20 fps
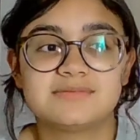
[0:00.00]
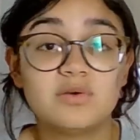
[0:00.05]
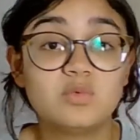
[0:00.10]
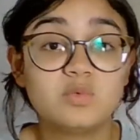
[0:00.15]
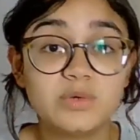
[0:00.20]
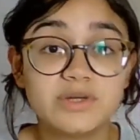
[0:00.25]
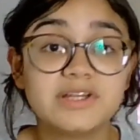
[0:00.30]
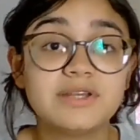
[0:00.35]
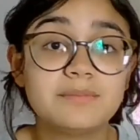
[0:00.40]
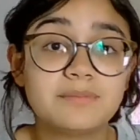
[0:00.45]

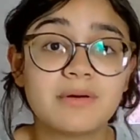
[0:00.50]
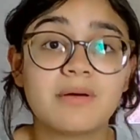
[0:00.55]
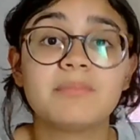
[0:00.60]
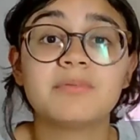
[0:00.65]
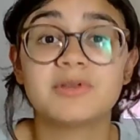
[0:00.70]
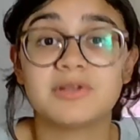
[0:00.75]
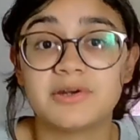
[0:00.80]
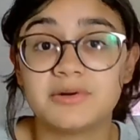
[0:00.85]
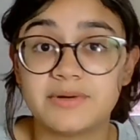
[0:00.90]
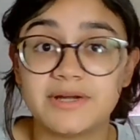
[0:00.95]
really
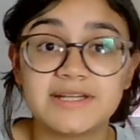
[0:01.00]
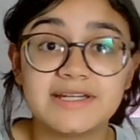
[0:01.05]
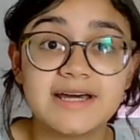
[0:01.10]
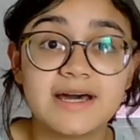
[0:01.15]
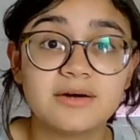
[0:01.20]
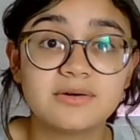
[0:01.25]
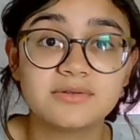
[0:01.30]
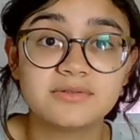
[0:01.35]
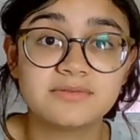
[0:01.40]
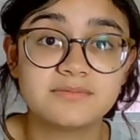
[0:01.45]
popular right
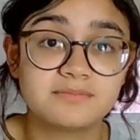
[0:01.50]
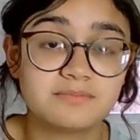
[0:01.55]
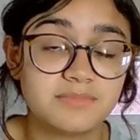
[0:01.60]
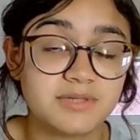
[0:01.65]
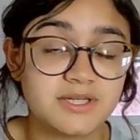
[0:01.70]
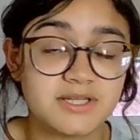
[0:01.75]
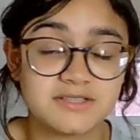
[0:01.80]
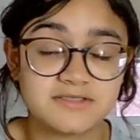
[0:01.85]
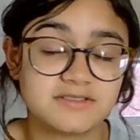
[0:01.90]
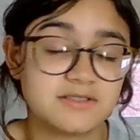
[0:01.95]
now,
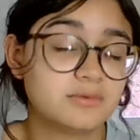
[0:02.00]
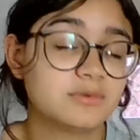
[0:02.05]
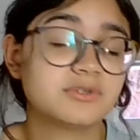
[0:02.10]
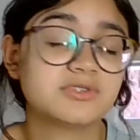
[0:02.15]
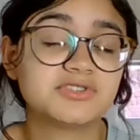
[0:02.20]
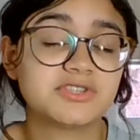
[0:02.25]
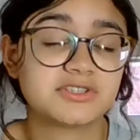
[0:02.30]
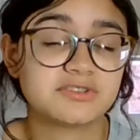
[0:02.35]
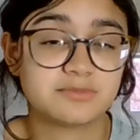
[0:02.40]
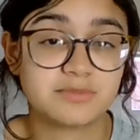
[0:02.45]
because it will
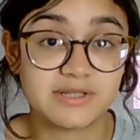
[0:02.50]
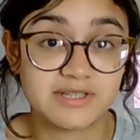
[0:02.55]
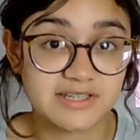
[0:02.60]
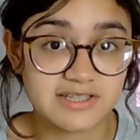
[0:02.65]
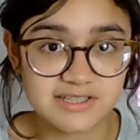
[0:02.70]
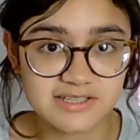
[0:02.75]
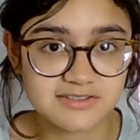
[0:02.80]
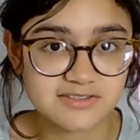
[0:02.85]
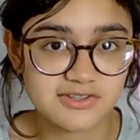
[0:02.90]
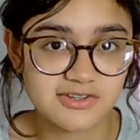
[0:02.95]
just make it
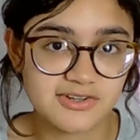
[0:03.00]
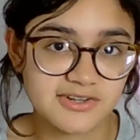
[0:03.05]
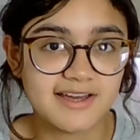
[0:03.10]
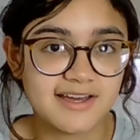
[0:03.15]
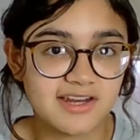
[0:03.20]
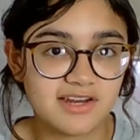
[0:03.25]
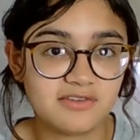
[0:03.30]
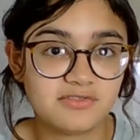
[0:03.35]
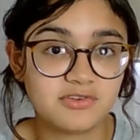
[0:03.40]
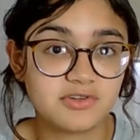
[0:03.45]
easier.
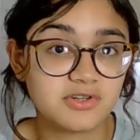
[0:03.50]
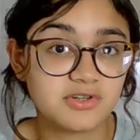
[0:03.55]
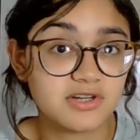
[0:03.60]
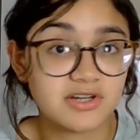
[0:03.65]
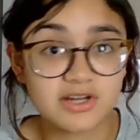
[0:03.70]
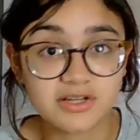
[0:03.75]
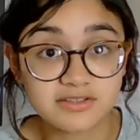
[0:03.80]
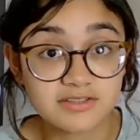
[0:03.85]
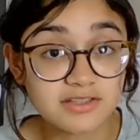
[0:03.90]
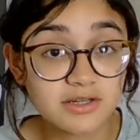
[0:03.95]
And if you do
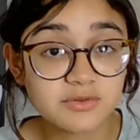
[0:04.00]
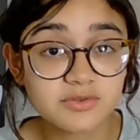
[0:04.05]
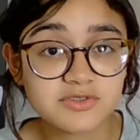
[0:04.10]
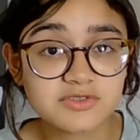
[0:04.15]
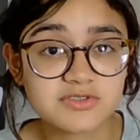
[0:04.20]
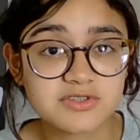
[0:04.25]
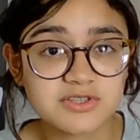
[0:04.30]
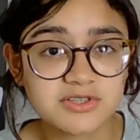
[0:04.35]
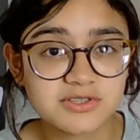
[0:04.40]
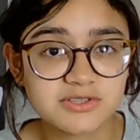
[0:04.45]
not know the
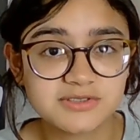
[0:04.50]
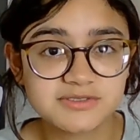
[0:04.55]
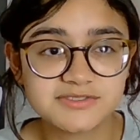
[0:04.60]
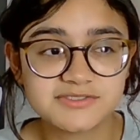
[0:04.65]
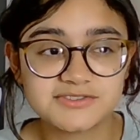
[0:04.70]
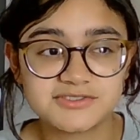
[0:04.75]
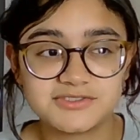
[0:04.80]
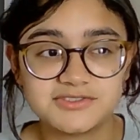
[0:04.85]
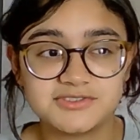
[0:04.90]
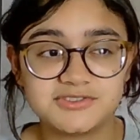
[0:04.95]
skill,
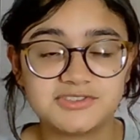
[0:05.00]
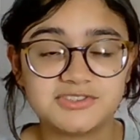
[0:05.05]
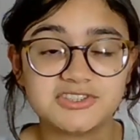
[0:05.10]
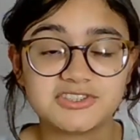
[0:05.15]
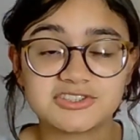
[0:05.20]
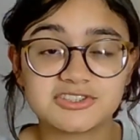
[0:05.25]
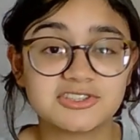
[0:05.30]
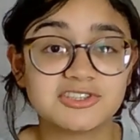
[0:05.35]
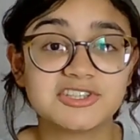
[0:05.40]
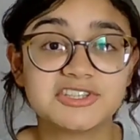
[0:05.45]

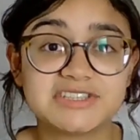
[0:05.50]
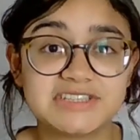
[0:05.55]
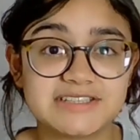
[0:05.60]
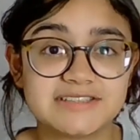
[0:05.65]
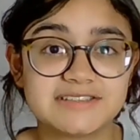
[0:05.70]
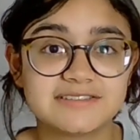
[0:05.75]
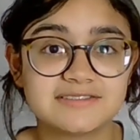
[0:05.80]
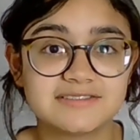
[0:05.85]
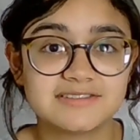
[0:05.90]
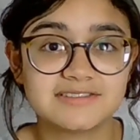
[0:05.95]
just learn
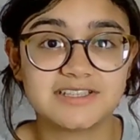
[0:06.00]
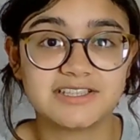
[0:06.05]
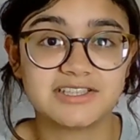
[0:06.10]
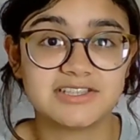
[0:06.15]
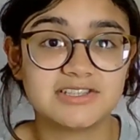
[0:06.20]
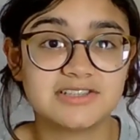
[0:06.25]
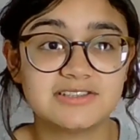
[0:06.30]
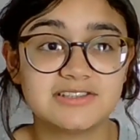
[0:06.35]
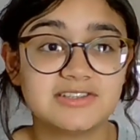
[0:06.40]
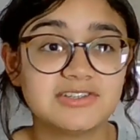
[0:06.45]
it.
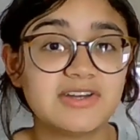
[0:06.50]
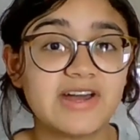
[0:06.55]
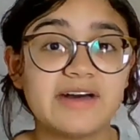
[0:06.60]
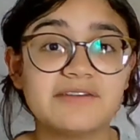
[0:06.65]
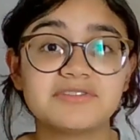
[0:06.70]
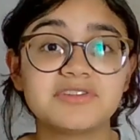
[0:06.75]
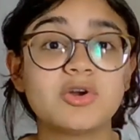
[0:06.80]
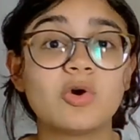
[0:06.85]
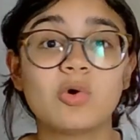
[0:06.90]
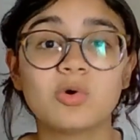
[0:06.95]
Like, you
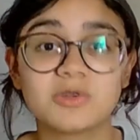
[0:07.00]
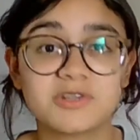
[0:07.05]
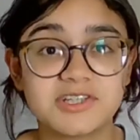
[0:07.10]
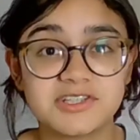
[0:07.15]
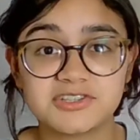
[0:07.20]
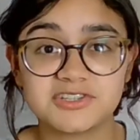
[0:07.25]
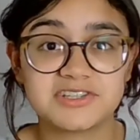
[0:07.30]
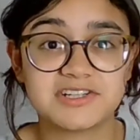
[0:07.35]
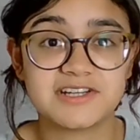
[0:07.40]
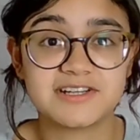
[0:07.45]
have the whole
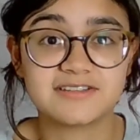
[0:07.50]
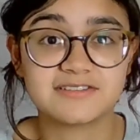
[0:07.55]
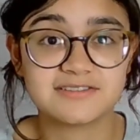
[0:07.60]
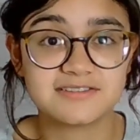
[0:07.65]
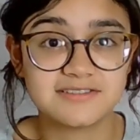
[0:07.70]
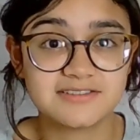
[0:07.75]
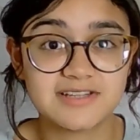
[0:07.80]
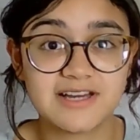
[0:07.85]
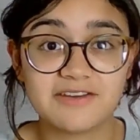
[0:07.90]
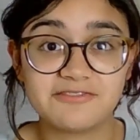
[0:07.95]
internet
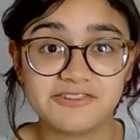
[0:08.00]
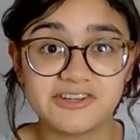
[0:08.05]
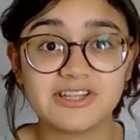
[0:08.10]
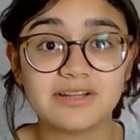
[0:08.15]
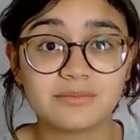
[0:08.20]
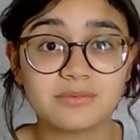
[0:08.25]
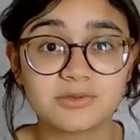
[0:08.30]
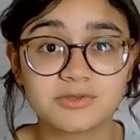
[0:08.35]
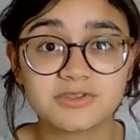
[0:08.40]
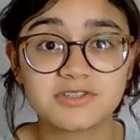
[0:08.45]

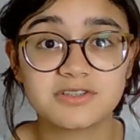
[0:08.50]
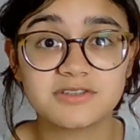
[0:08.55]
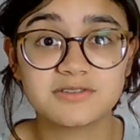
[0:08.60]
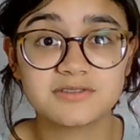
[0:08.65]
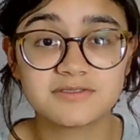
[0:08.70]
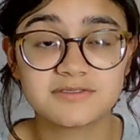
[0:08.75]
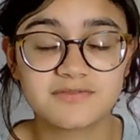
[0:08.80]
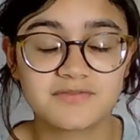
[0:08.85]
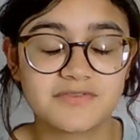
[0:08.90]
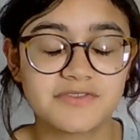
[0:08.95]
available to
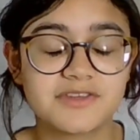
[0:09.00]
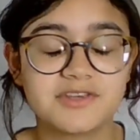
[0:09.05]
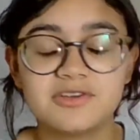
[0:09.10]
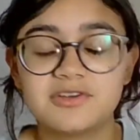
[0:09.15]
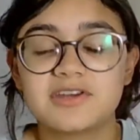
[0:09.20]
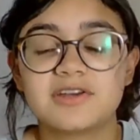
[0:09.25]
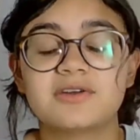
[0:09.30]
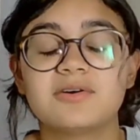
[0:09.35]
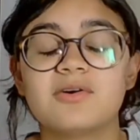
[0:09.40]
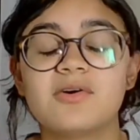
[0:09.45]
you.
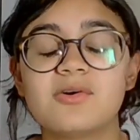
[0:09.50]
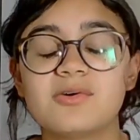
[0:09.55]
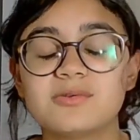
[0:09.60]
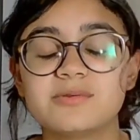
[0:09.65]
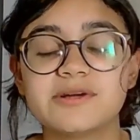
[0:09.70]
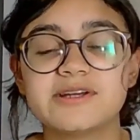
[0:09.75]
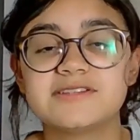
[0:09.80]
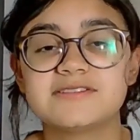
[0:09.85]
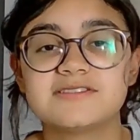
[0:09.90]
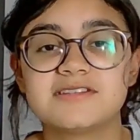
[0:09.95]
You can
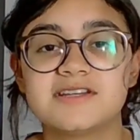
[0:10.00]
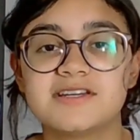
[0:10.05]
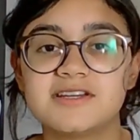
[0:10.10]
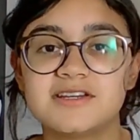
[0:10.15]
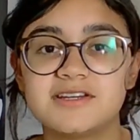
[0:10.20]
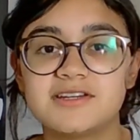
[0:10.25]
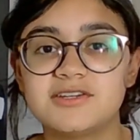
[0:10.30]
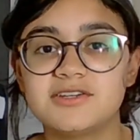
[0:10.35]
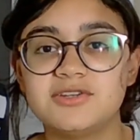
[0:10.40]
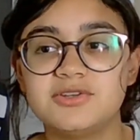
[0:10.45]
always
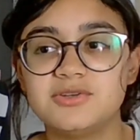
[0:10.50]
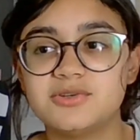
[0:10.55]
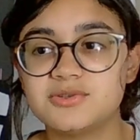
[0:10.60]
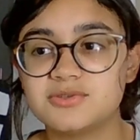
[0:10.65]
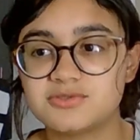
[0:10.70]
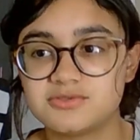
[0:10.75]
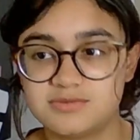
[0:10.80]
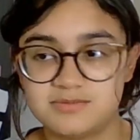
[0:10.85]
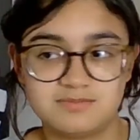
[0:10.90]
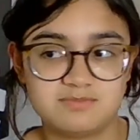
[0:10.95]

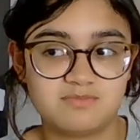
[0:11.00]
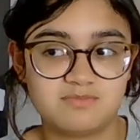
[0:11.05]
use